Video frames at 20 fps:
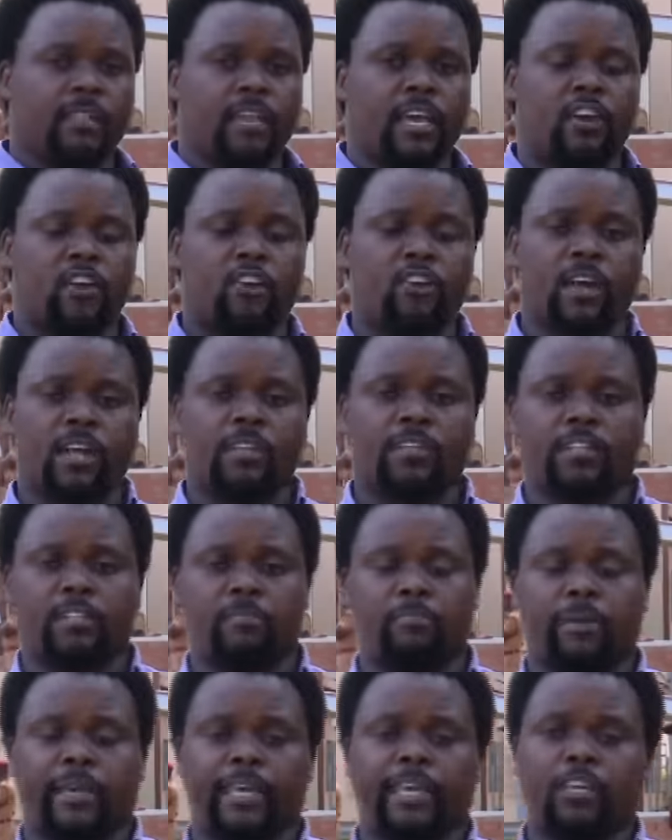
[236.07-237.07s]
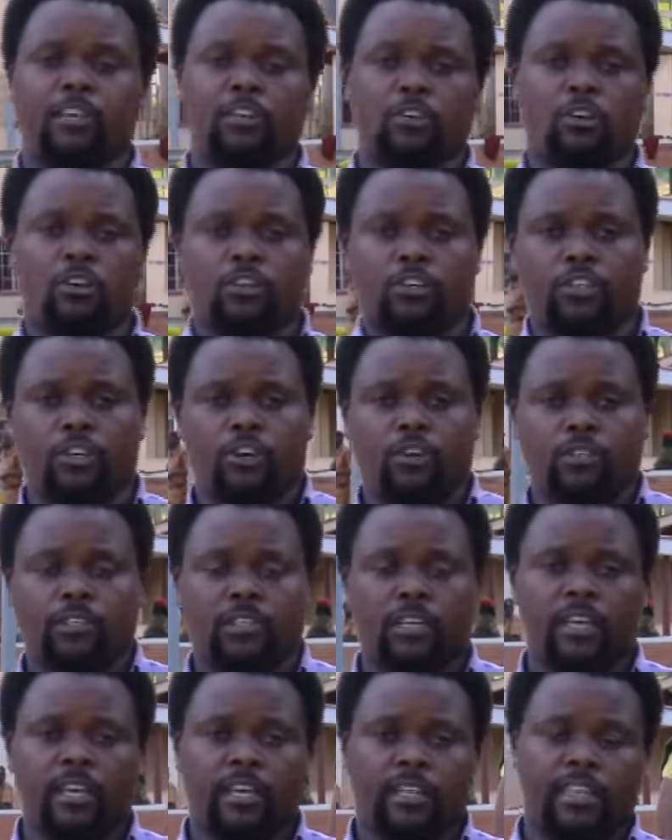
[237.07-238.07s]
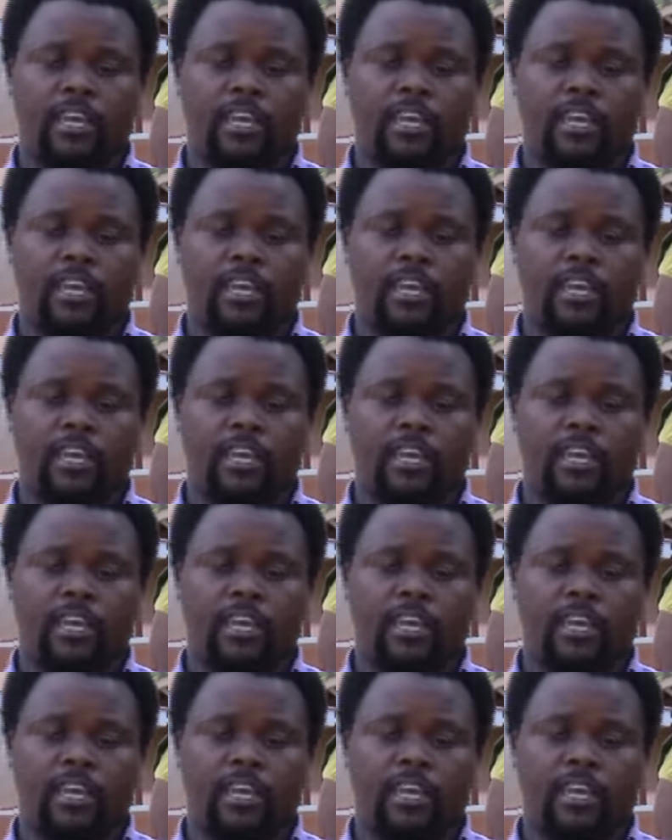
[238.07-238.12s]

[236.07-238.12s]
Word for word: they are granted bail or not,